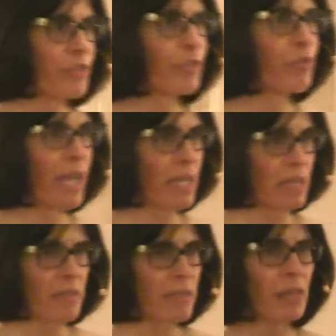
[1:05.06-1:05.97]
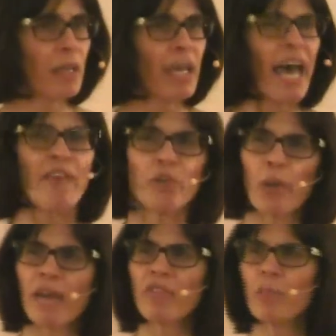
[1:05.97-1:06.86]
friends, have you
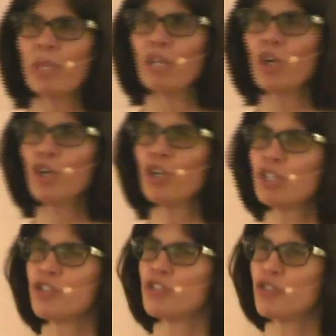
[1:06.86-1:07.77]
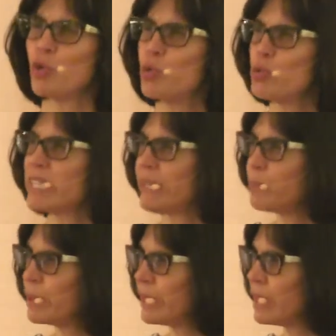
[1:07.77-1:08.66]
ever been hurt so
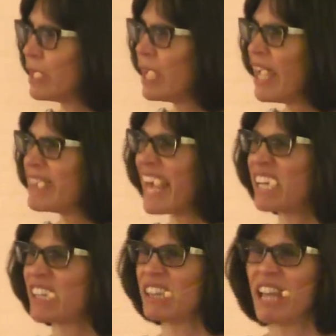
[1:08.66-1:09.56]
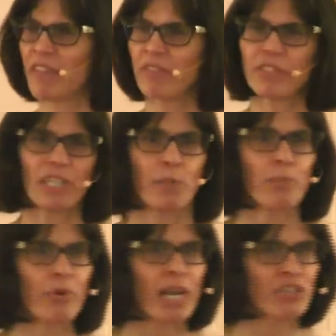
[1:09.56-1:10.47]
deeply that it left an
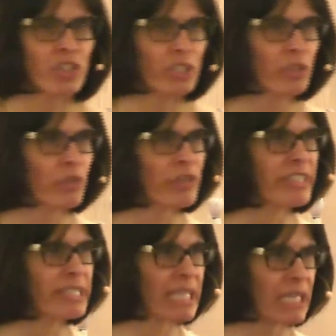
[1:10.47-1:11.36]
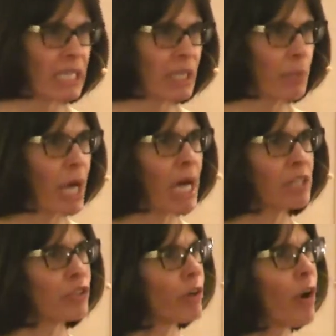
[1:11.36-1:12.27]
impression or stain upon
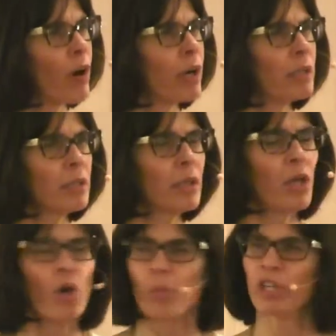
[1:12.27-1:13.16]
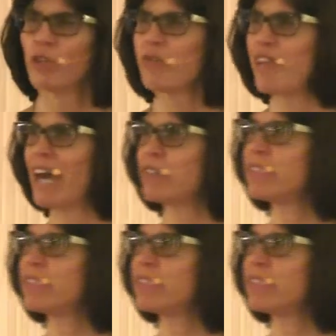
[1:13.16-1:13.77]
your heart where you found